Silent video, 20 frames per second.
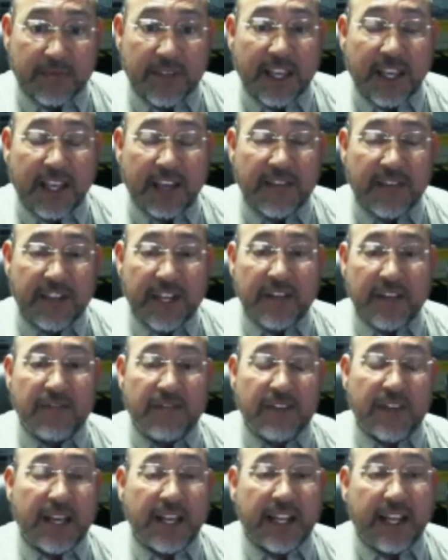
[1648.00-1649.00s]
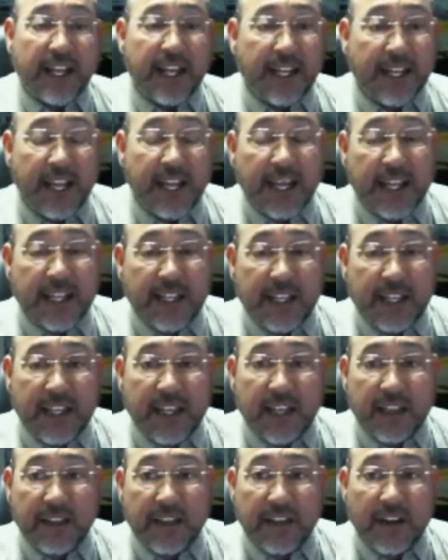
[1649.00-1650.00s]
Even if and
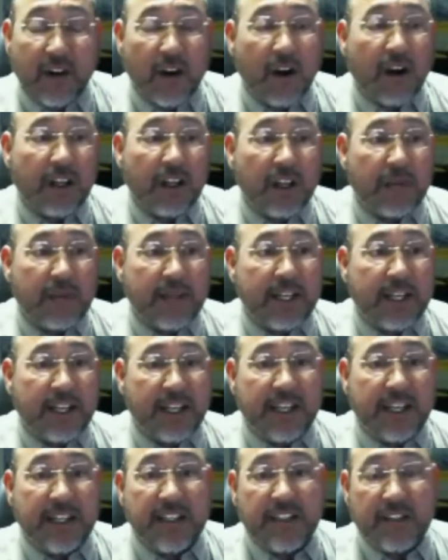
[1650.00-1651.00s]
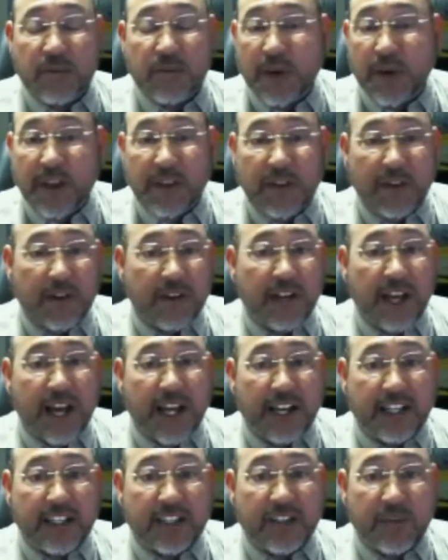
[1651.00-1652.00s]
their argument is whether or
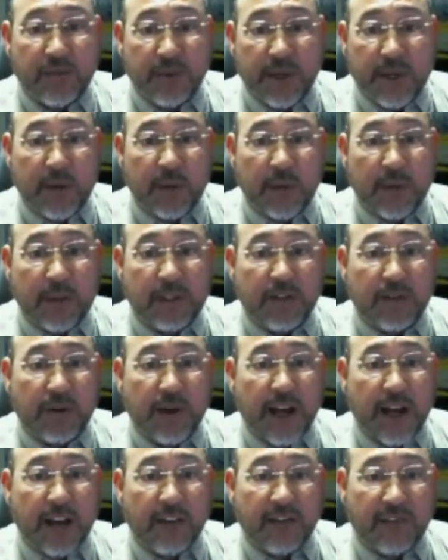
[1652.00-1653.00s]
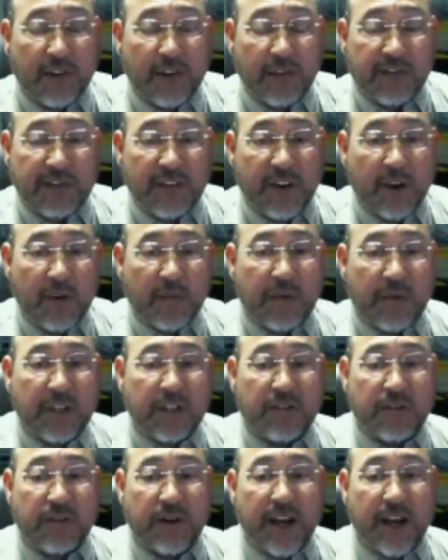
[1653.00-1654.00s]
not it's rear-wheel drive or
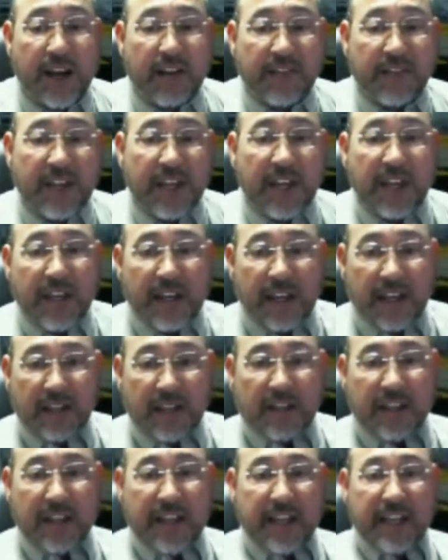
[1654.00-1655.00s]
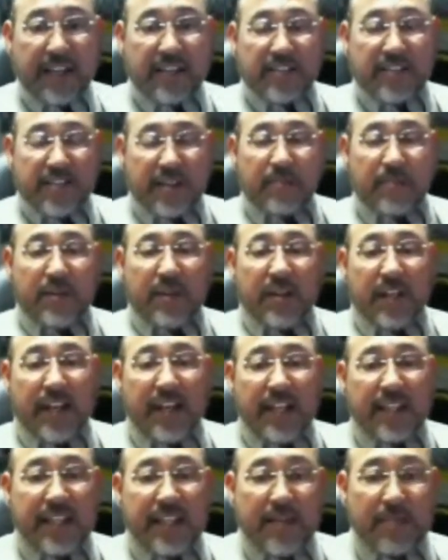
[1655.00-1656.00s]
front-wheel drive, they
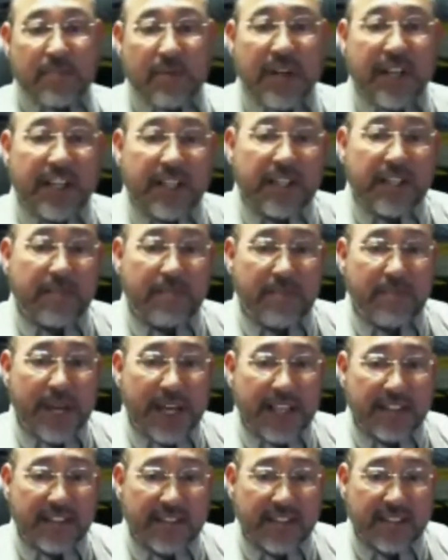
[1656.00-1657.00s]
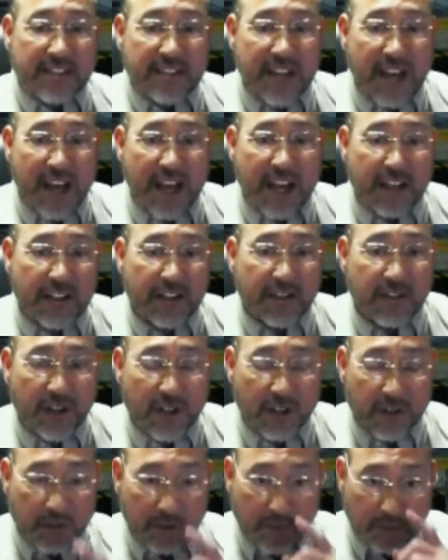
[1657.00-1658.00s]
stipulate that putting the best tires
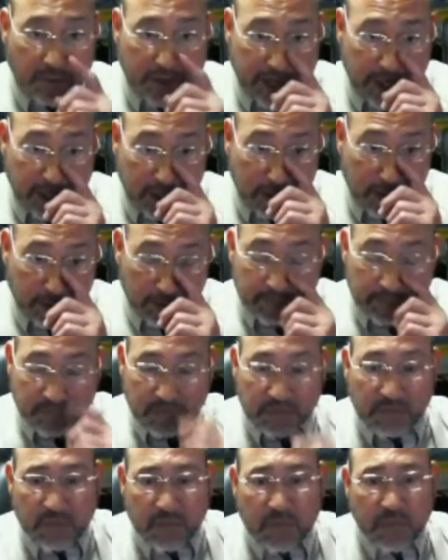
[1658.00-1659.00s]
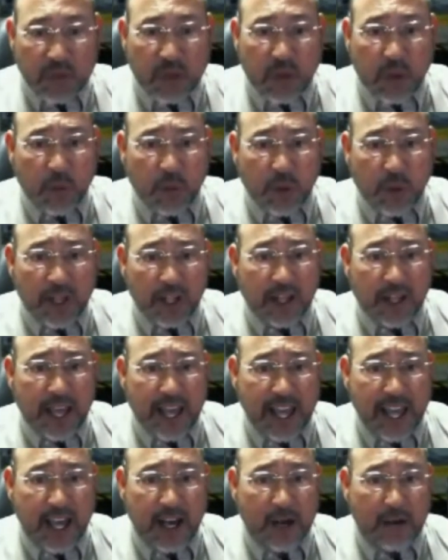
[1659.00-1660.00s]
on the rear will
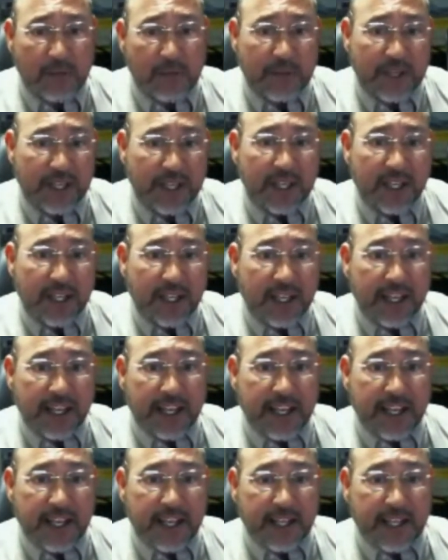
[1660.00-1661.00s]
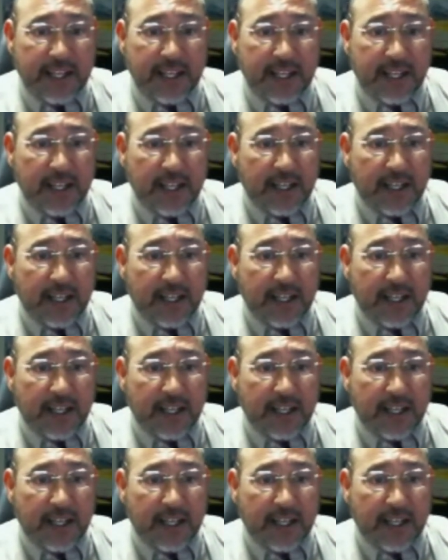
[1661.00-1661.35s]
help in